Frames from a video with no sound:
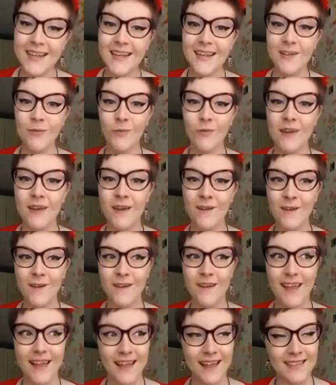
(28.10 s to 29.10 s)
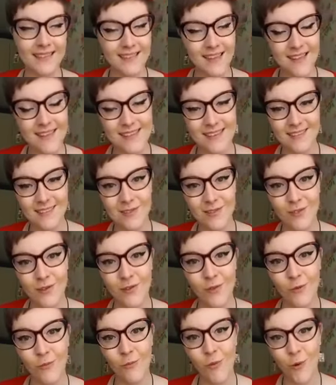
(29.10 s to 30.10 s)
We are ecstatic to know
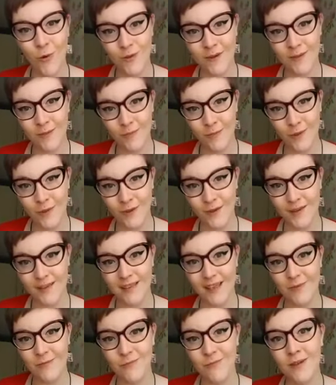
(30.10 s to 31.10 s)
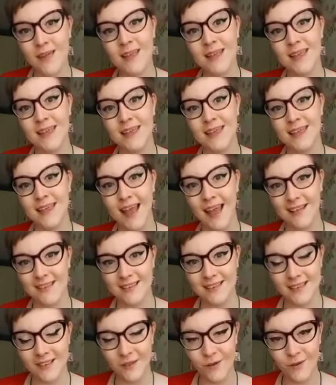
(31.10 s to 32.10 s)
you're borrowing books and really getting
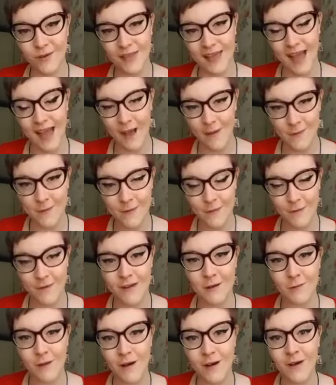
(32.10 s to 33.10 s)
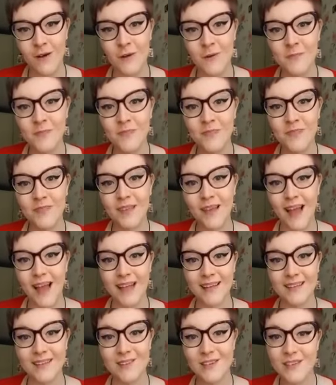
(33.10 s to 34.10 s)
to know the apps very well
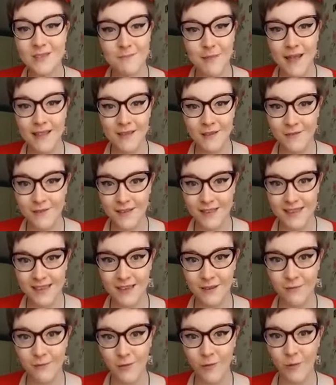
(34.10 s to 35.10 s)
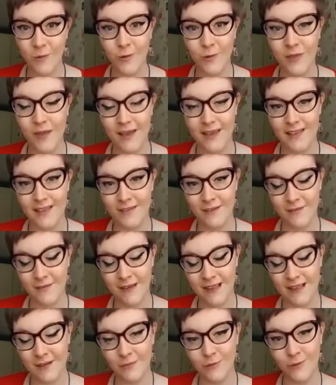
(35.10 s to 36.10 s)
and are just benefiting from all that is
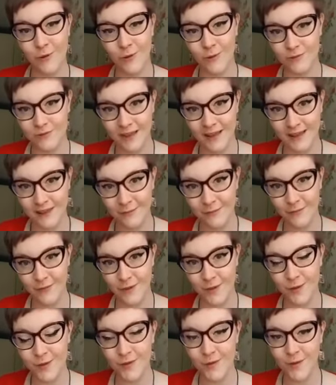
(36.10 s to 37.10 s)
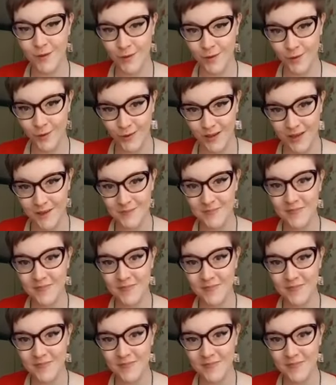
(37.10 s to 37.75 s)
available online for you to enjoy.